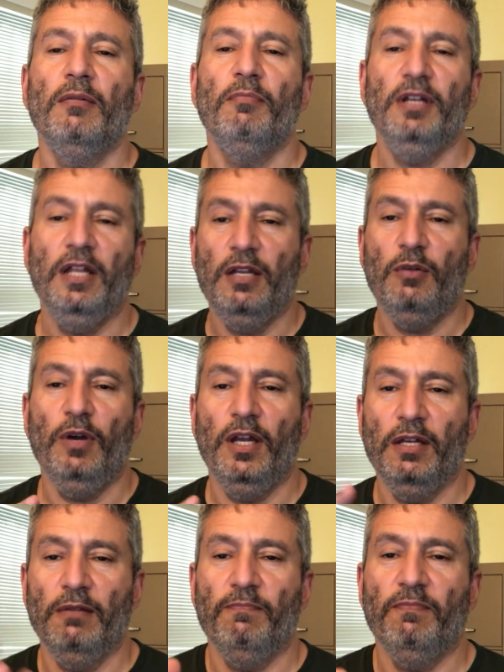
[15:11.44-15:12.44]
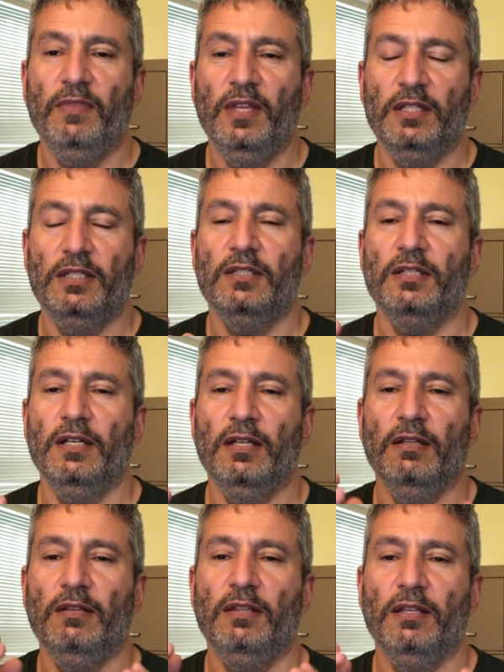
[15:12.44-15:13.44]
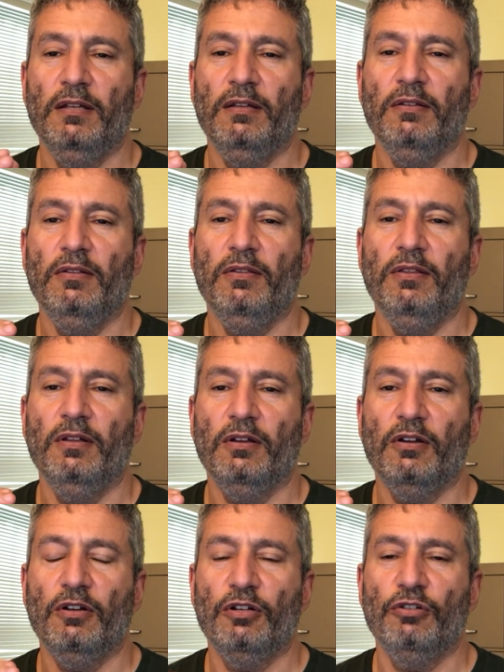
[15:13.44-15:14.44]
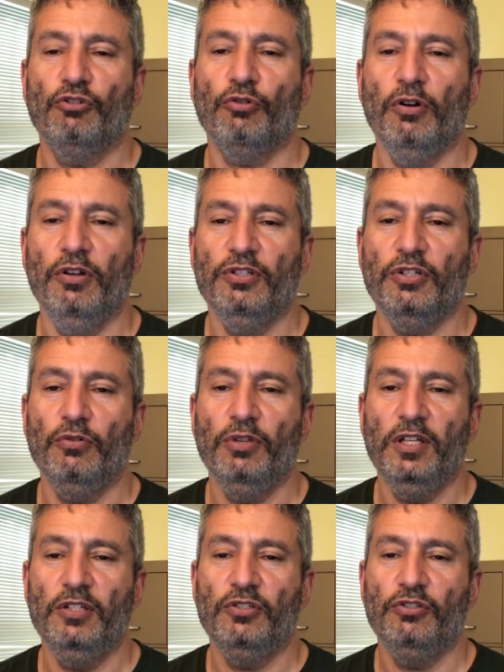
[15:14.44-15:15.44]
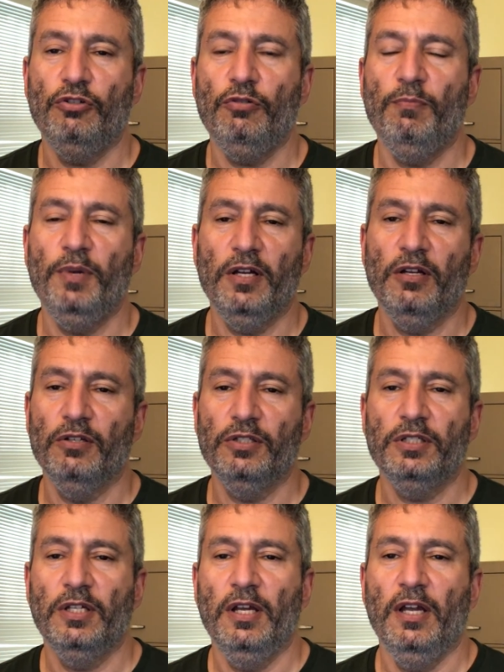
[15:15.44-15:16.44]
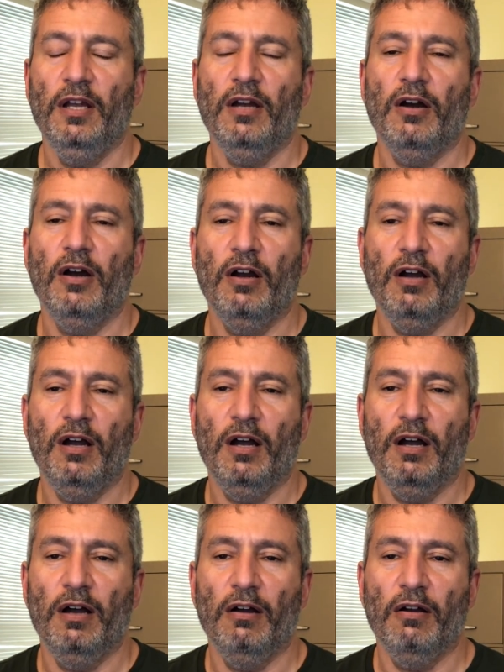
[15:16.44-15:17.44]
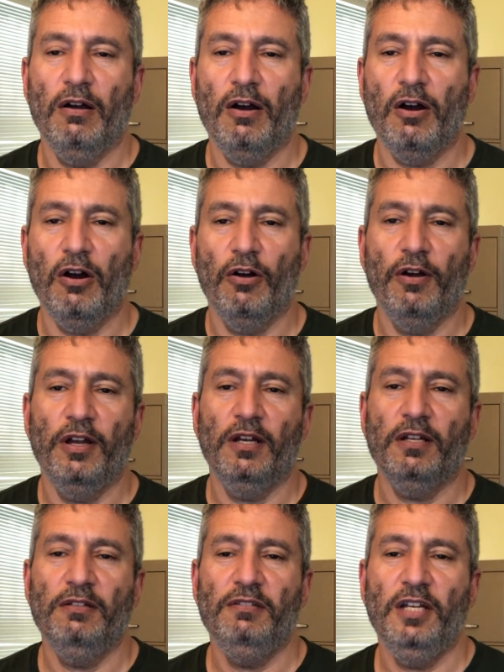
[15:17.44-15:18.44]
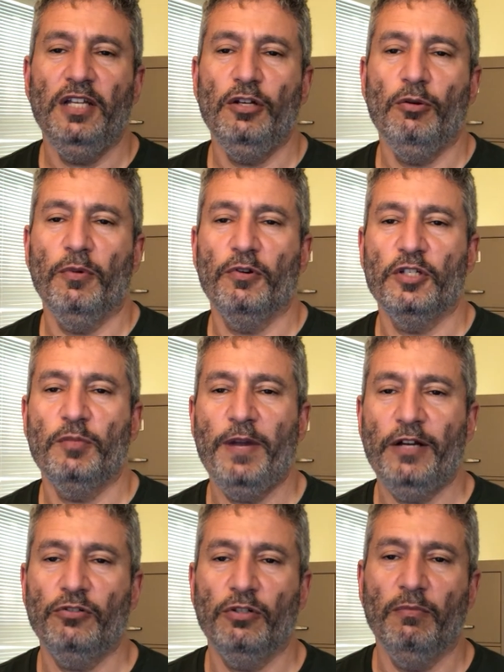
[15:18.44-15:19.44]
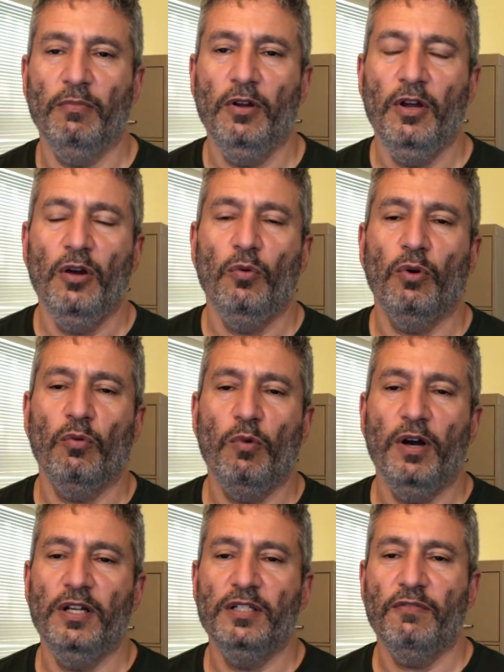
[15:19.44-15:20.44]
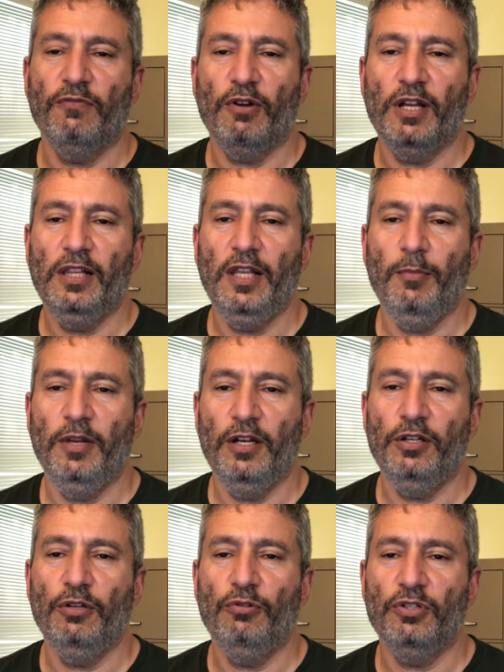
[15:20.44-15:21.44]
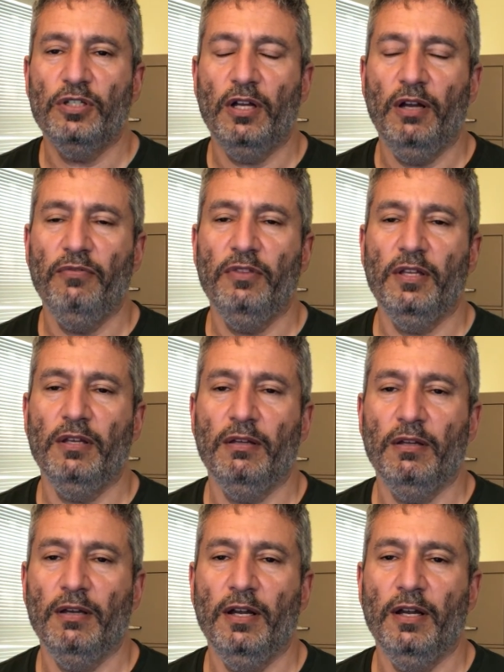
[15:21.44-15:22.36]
But anyway, the control. So these two bills are on a continuum or a spectrum, where one is a very limited use of the